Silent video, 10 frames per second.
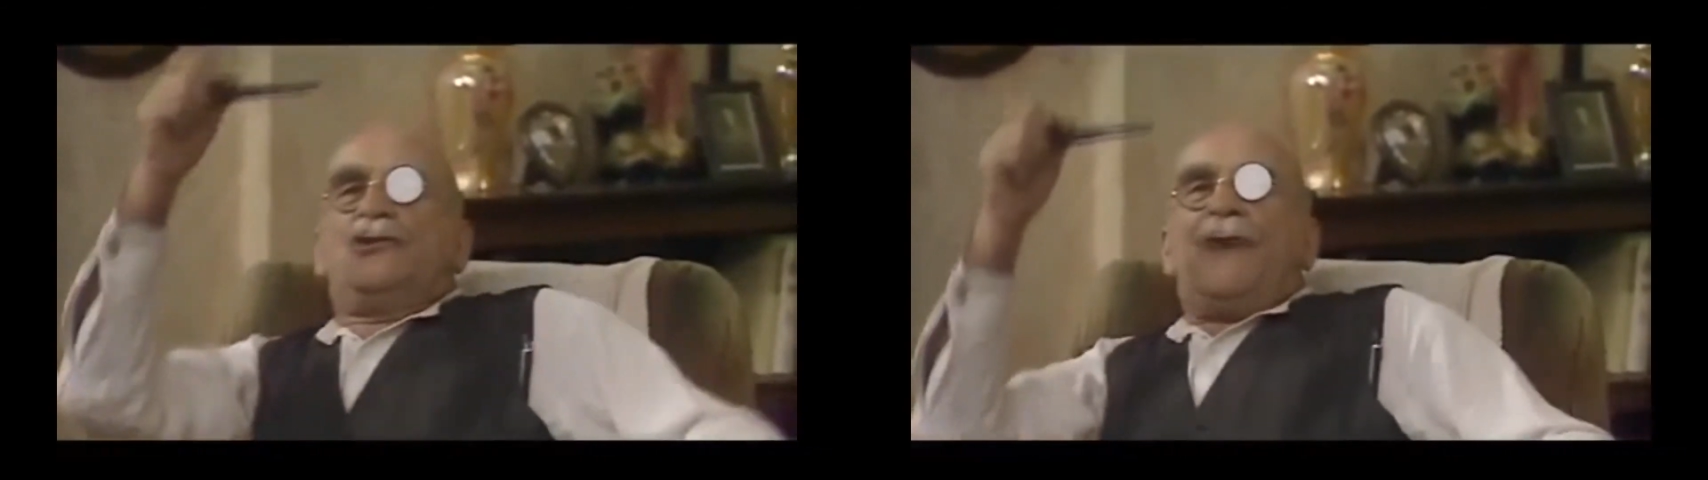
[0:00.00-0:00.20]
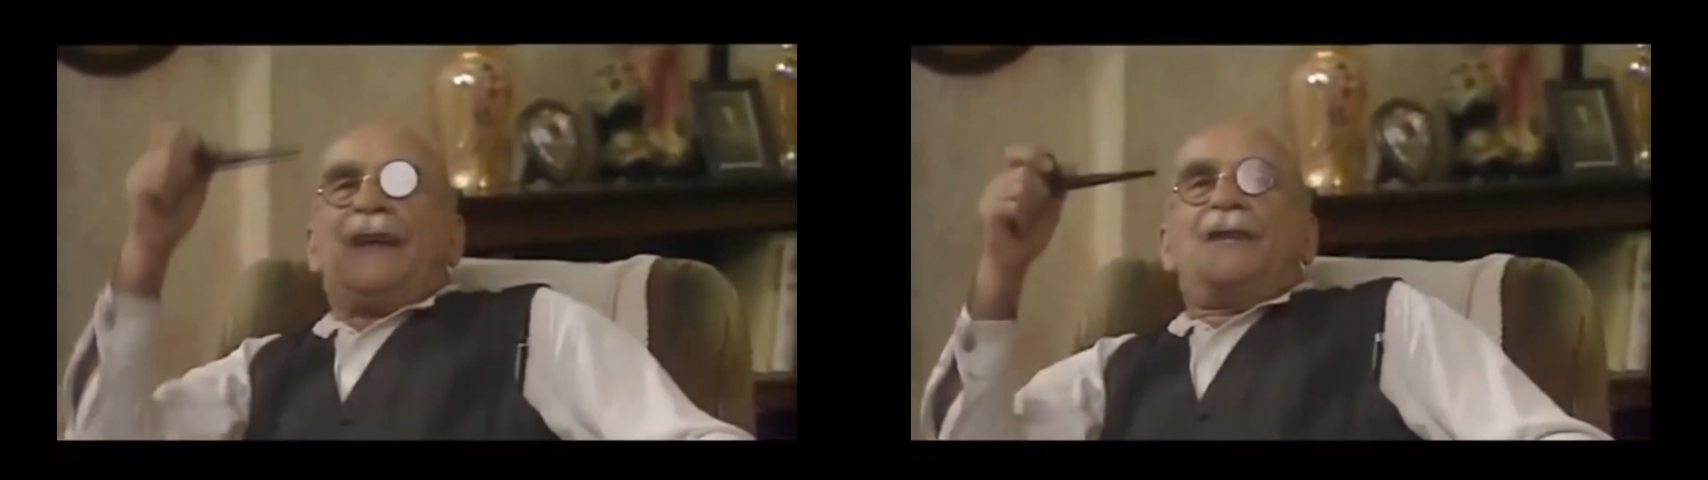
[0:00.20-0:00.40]

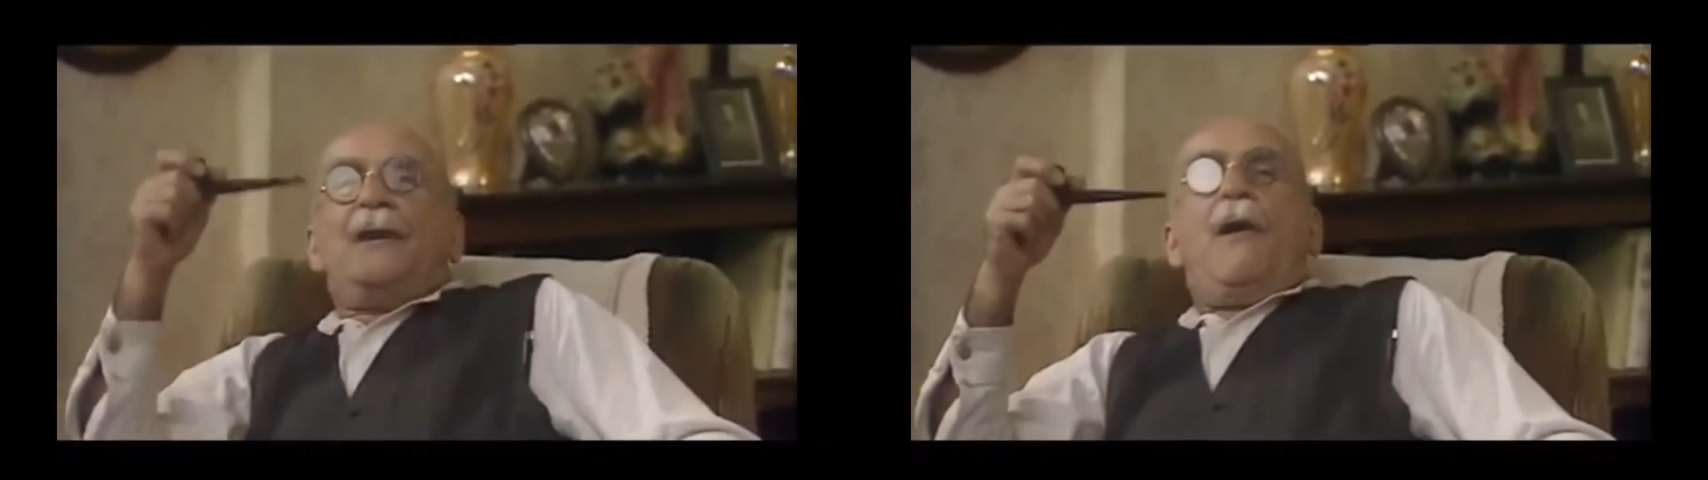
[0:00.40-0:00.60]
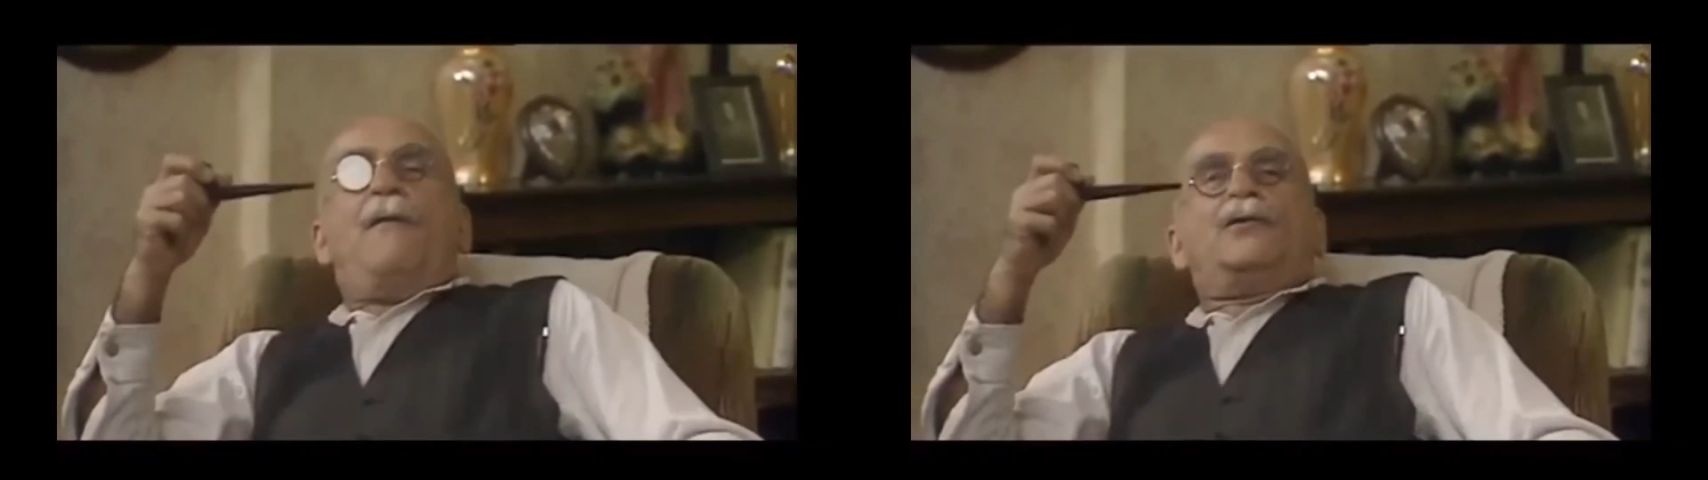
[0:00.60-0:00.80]

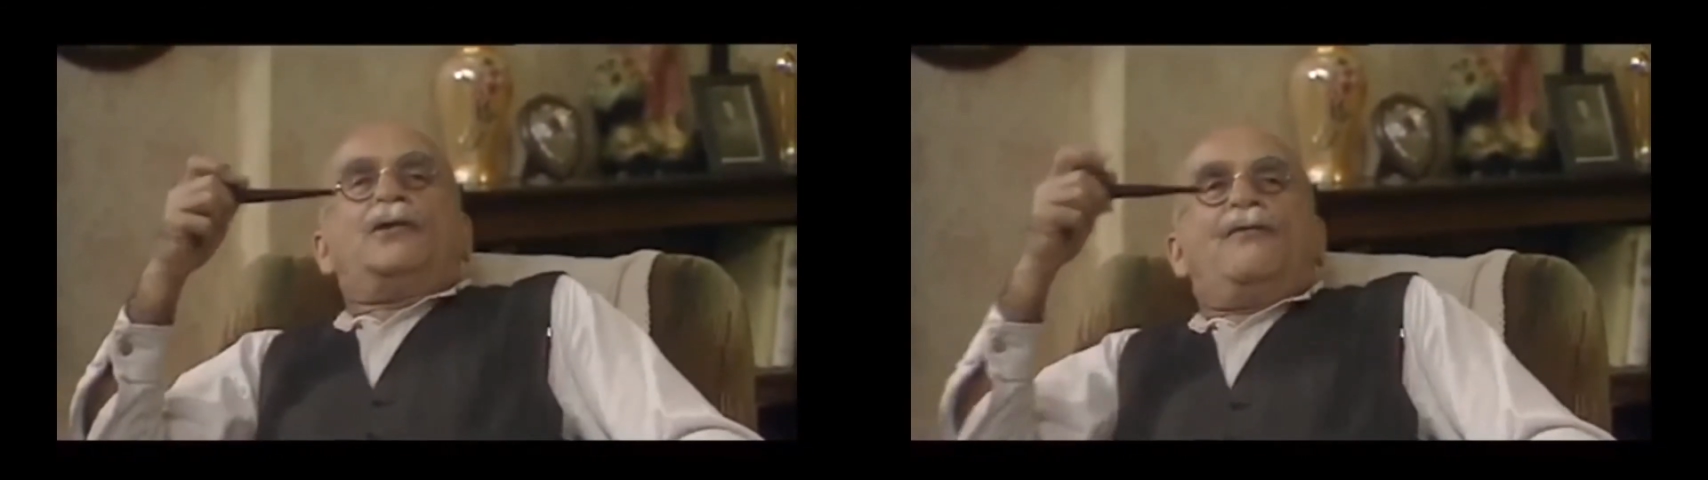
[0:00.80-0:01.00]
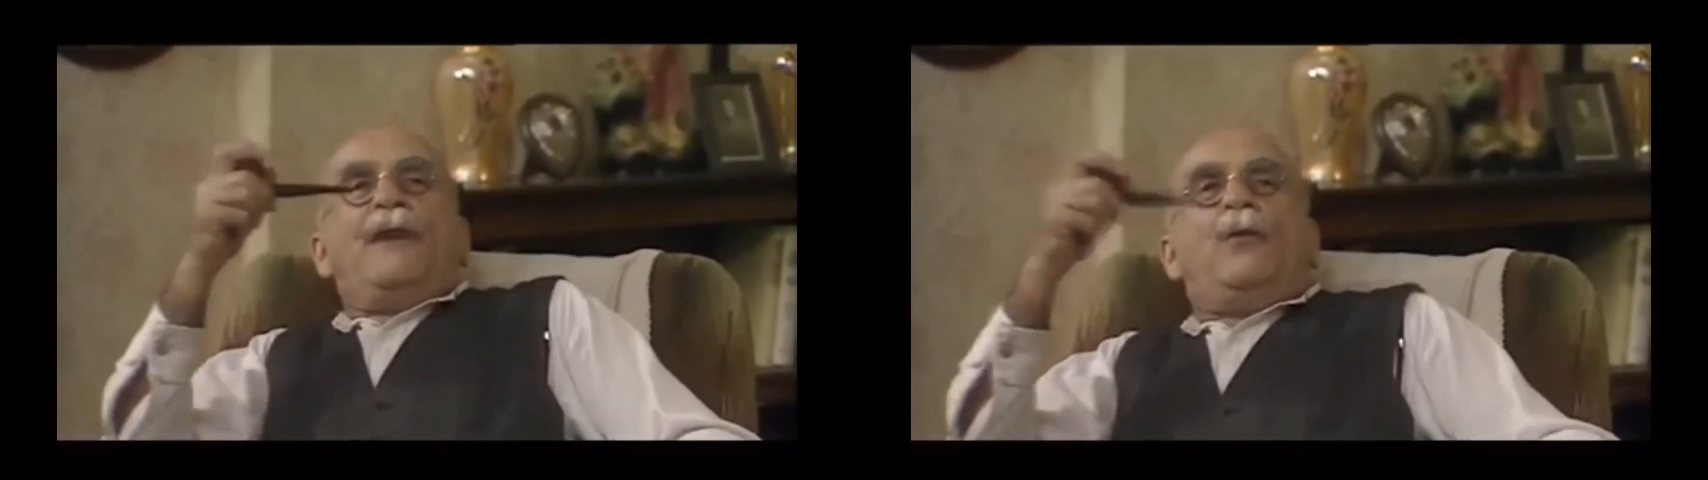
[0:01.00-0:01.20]
trashy novels
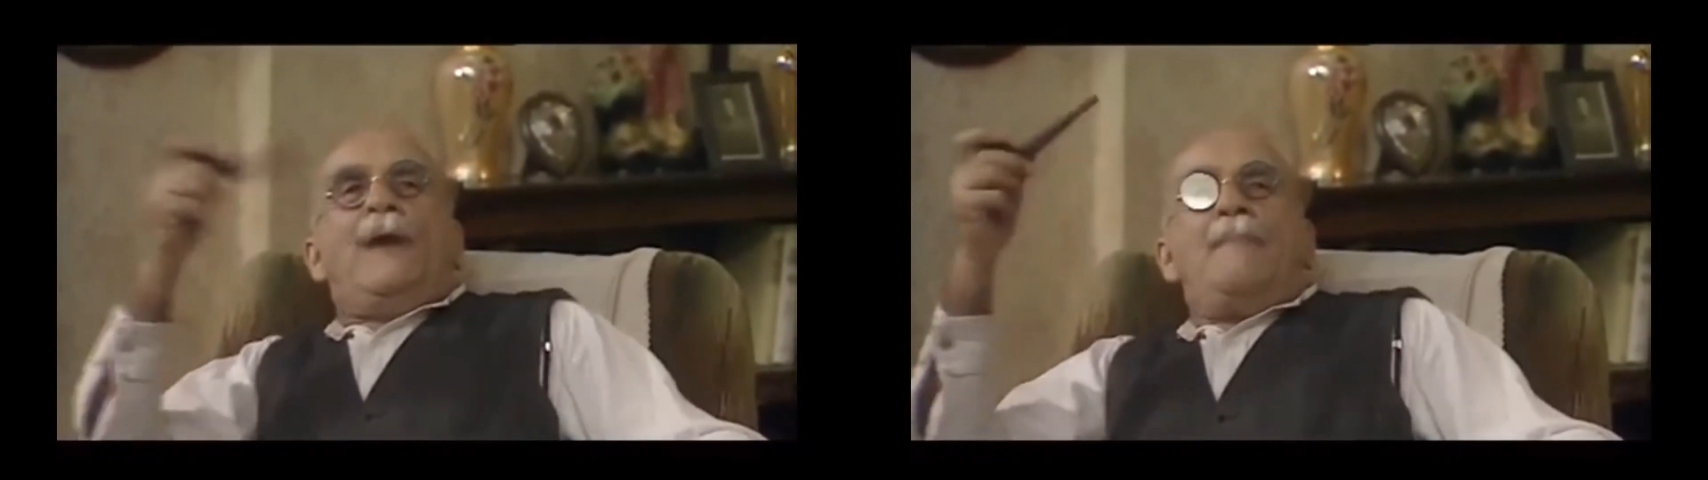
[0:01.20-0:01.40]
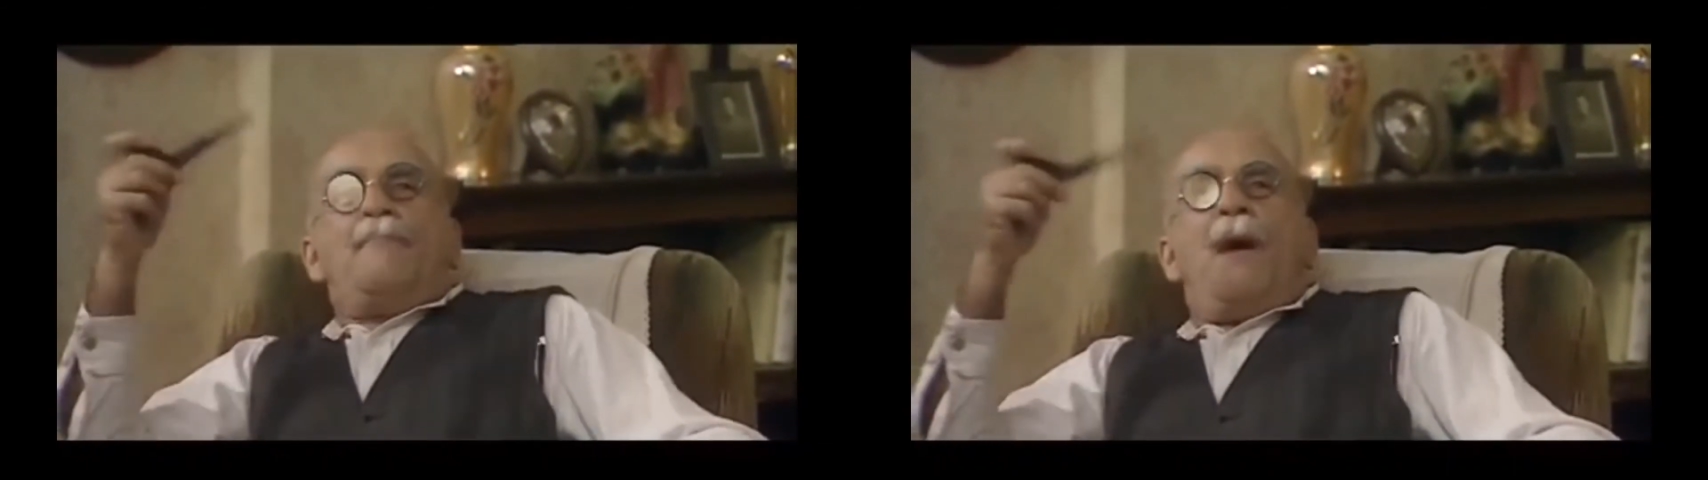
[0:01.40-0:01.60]
you read, all
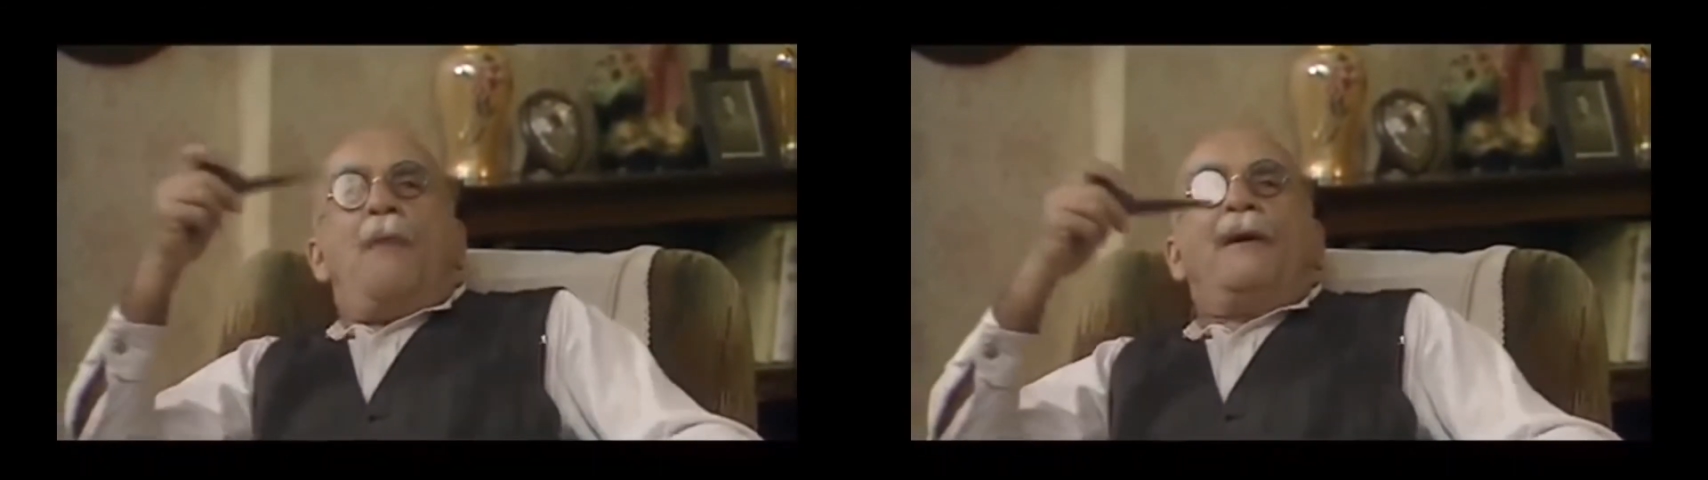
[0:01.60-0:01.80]
that Barbara